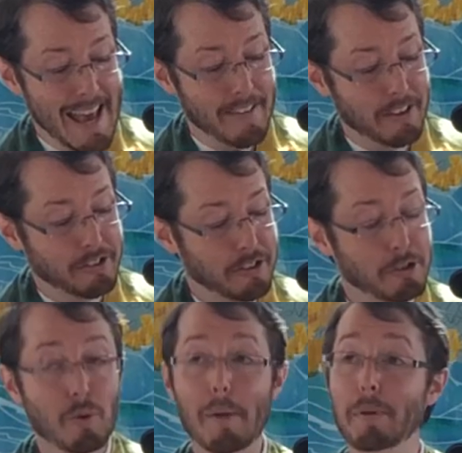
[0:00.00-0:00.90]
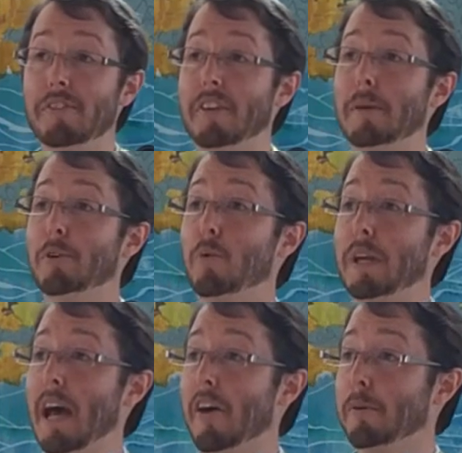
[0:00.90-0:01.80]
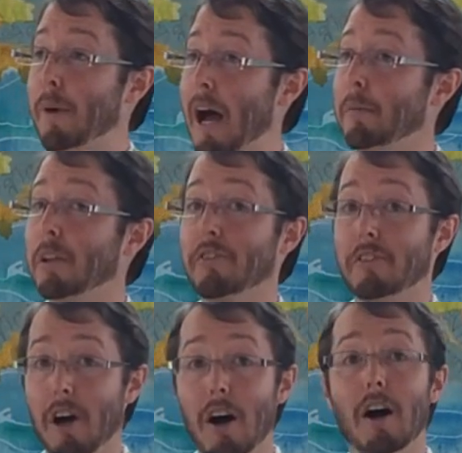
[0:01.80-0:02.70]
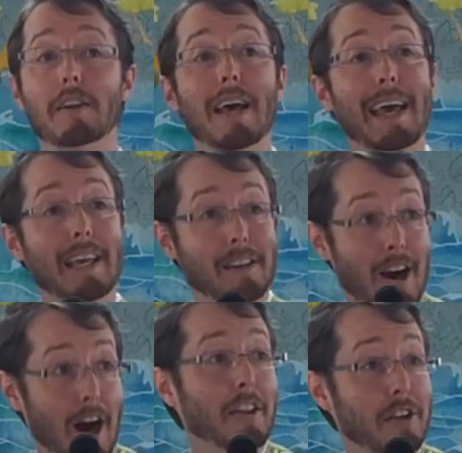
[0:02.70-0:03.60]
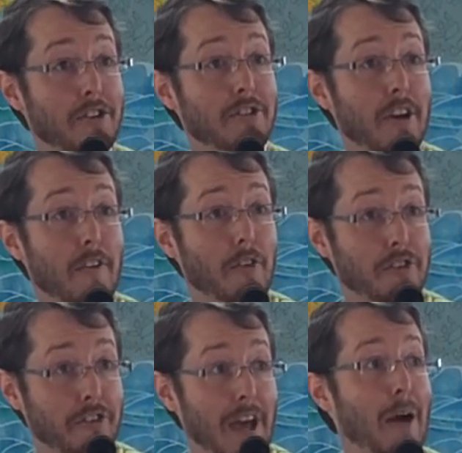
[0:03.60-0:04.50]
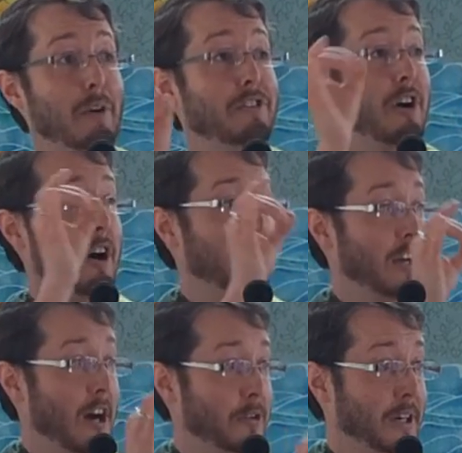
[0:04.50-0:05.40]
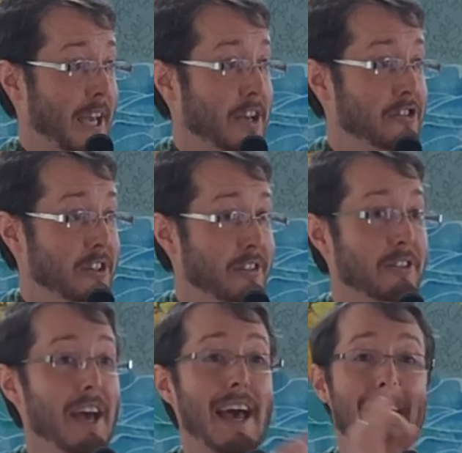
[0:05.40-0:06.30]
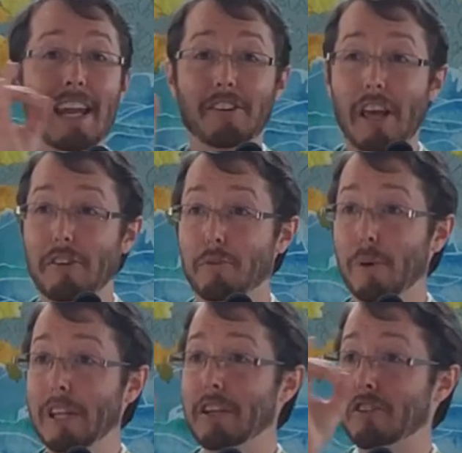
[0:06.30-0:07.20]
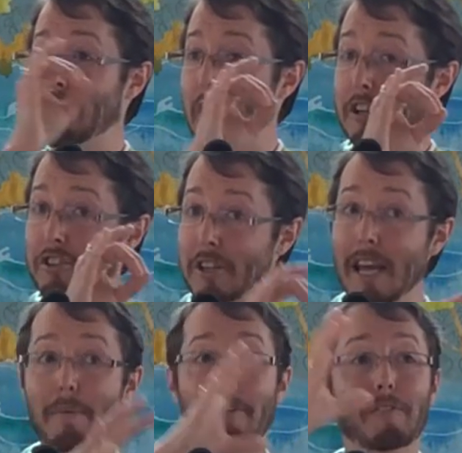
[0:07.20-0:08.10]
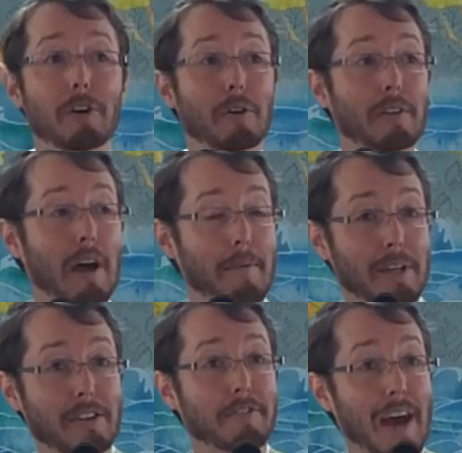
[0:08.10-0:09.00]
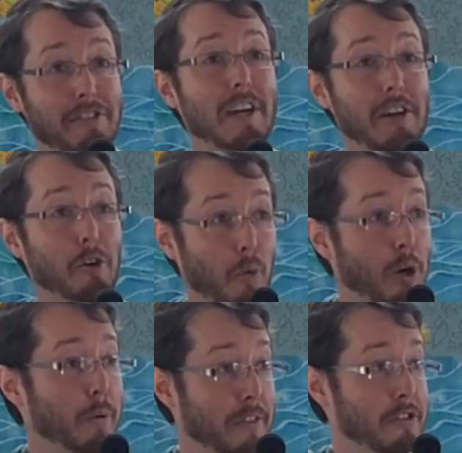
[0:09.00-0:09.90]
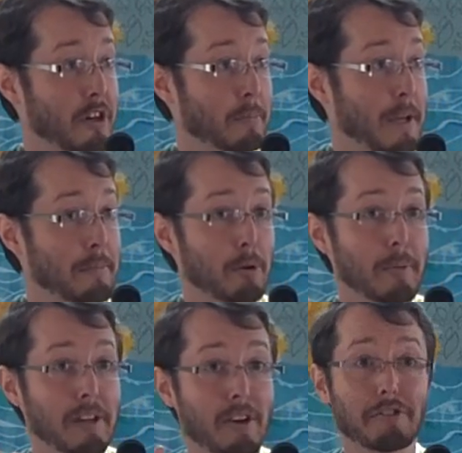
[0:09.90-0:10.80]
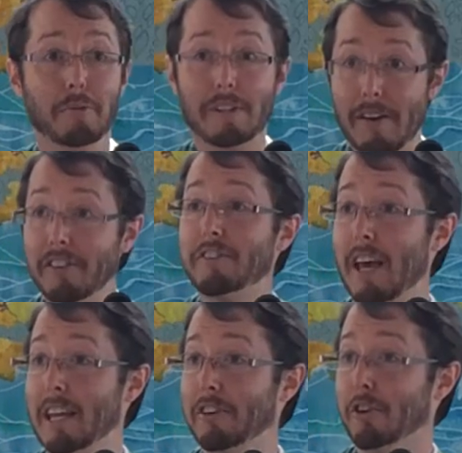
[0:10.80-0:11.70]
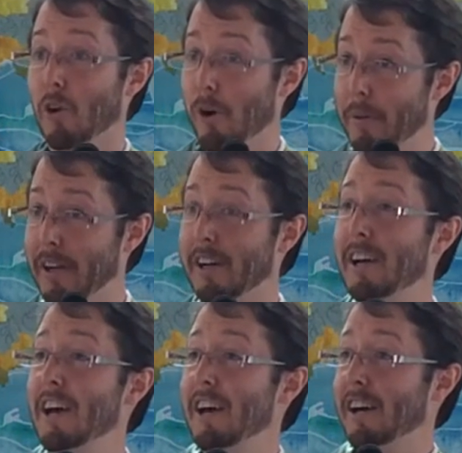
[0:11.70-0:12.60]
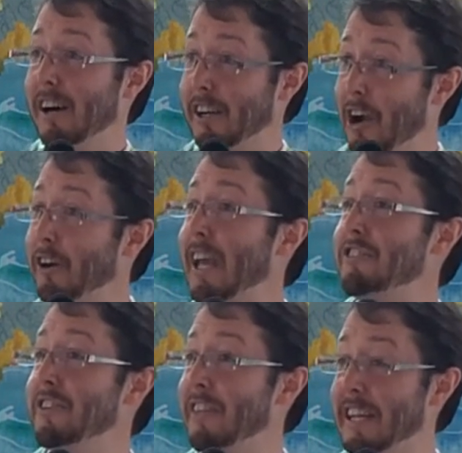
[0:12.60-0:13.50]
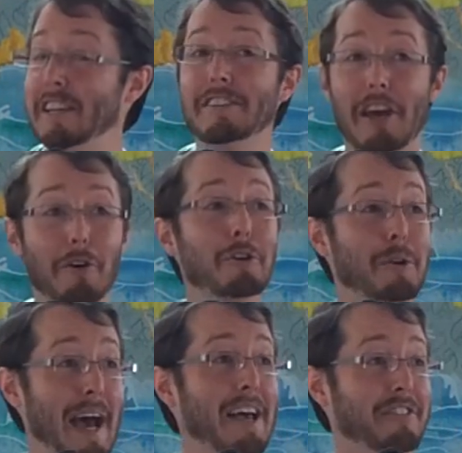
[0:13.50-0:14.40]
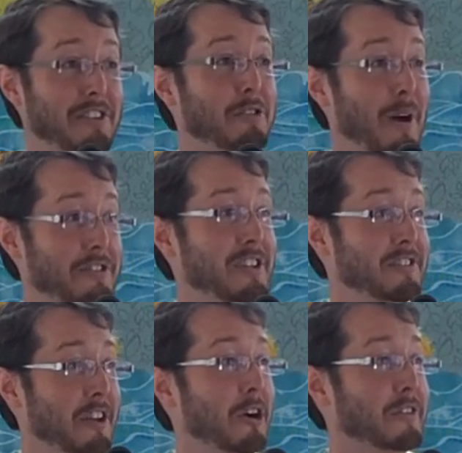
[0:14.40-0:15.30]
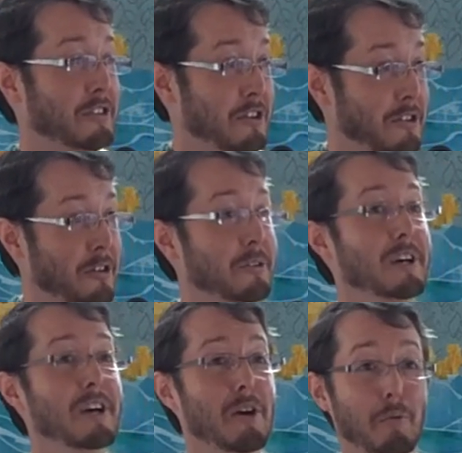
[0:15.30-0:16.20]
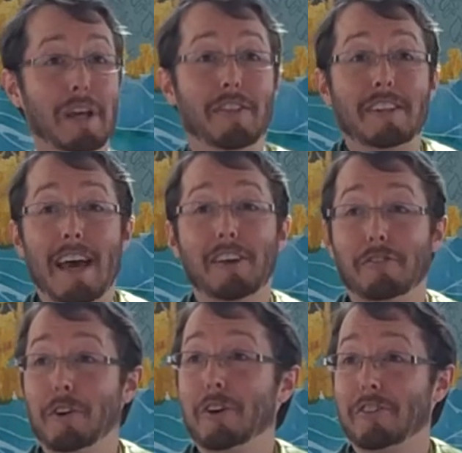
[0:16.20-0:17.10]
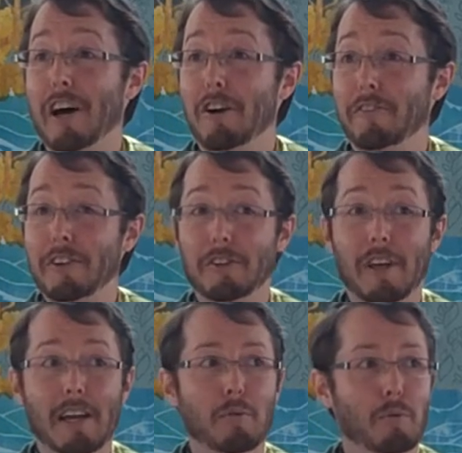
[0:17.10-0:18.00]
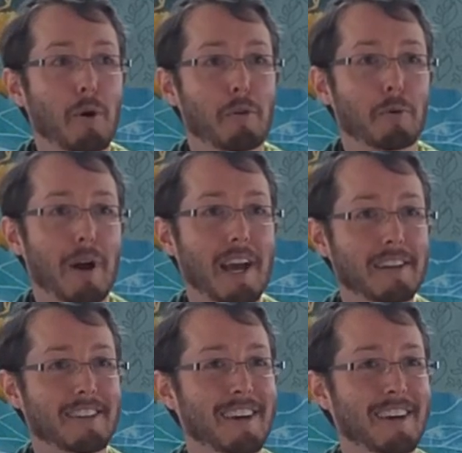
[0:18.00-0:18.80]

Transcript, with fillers: And this discrepancy between how the Bible is taught in college versus how it's taught in congregations, and it, it's really a, a, shame. I feel, I mean, it's fascinating to work with these young people, but it's also devastating to grow up in a, a congregation that didn't tell you to ask these questions, and all of a sudden you read the text for yourself, and you're like, whoa, they're right.